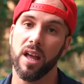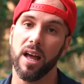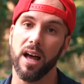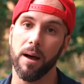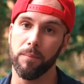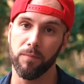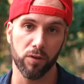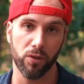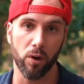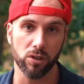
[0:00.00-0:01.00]

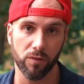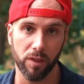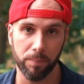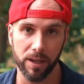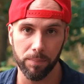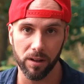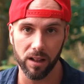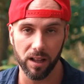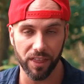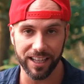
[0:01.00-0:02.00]
For those of the
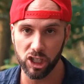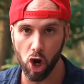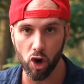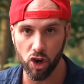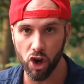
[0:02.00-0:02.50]
people that don't